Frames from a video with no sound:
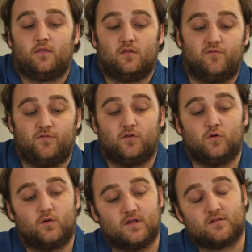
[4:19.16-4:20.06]
The
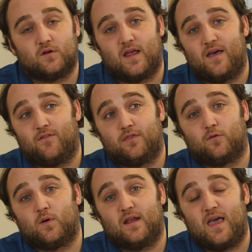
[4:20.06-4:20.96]
Fluke is going to have a
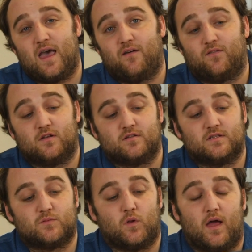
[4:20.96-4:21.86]
three and a half inch
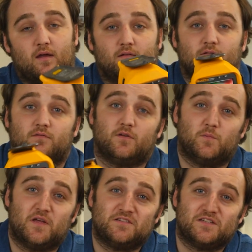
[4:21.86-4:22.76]
display. For
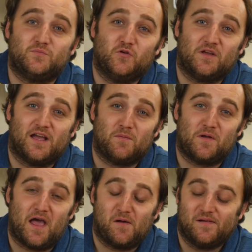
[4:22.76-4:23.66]
me, it's just booting up
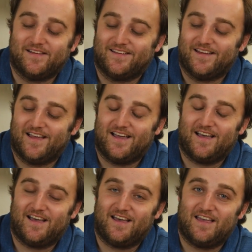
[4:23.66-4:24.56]
now.
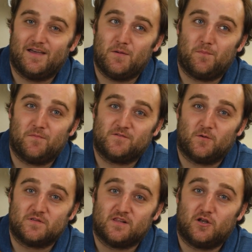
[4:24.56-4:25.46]
Uh,
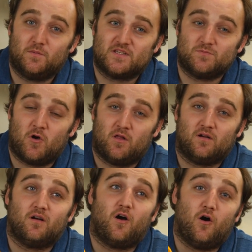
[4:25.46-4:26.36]
so it's a little bit
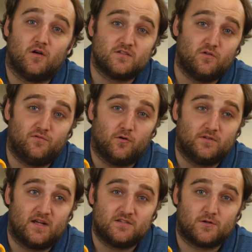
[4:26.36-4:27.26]
smaller. Also full
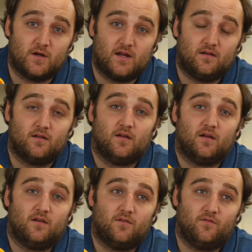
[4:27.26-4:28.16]
touch screen,
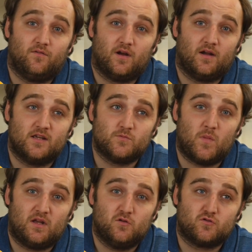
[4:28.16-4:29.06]
very nice
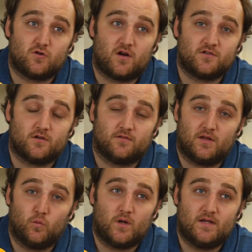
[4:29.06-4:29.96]
menu structure.
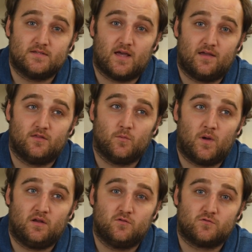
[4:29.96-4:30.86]
They redesigned their
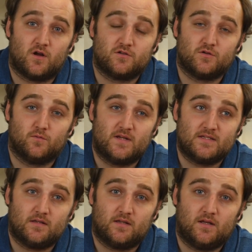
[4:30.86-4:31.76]
menu structure
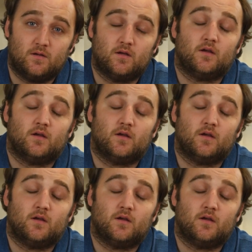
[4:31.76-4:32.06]
recently.